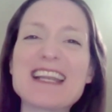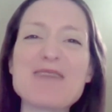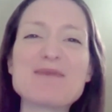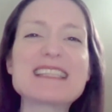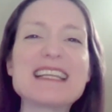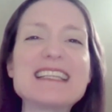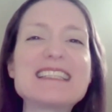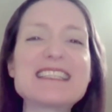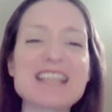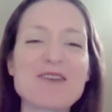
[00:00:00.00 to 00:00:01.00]
I'm excited
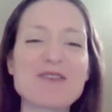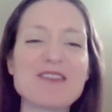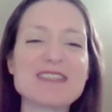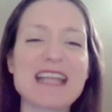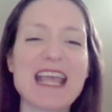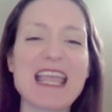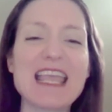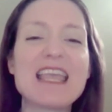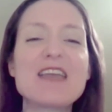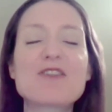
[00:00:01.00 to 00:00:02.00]
to share with you today
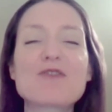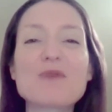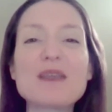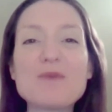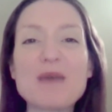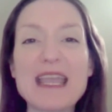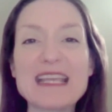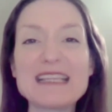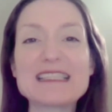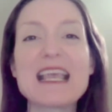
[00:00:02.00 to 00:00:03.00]
3
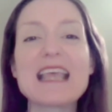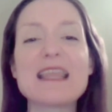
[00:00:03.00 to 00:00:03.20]
ways